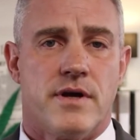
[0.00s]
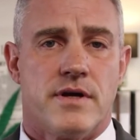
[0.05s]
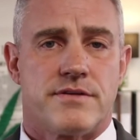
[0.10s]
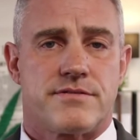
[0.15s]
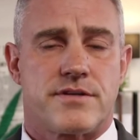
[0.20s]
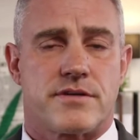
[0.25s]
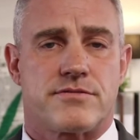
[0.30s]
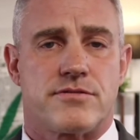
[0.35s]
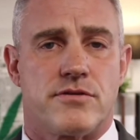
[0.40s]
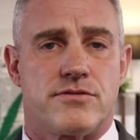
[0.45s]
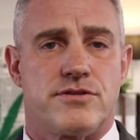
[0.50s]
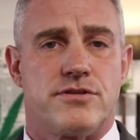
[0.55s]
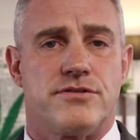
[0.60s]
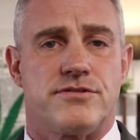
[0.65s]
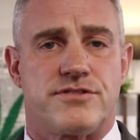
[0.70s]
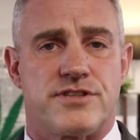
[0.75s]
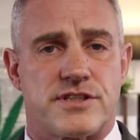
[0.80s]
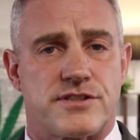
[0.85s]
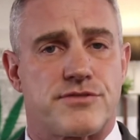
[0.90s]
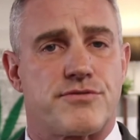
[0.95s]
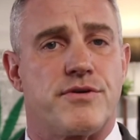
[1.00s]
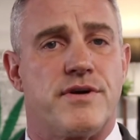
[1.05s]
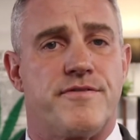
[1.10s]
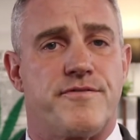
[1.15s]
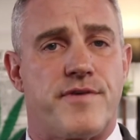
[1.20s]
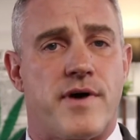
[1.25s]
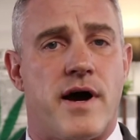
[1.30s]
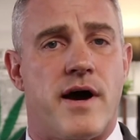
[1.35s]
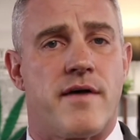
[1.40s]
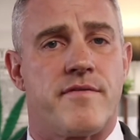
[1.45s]

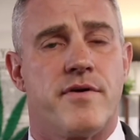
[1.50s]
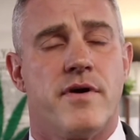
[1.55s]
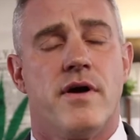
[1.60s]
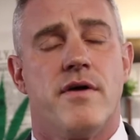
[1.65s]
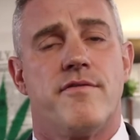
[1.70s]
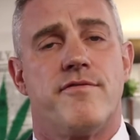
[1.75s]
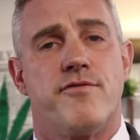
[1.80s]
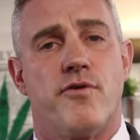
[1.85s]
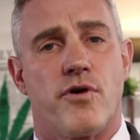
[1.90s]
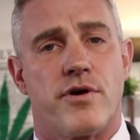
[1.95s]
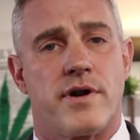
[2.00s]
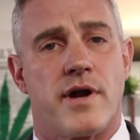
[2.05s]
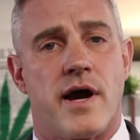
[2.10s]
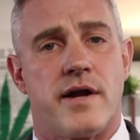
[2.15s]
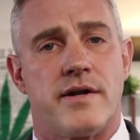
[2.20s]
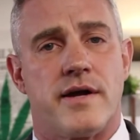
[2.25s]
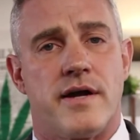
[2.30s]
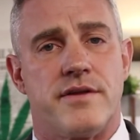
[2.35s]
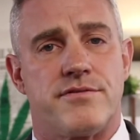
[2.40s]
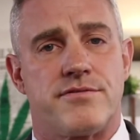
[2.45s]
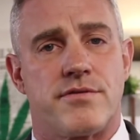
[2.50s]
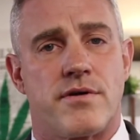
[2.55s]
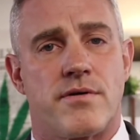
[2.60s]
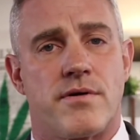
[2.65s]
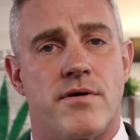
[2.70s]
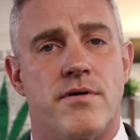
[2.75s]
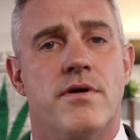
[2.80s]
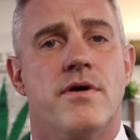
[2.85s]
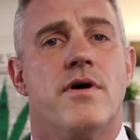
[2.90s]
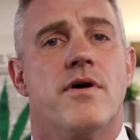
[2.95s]

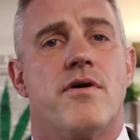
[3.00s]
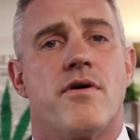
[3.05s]
602-635-4990,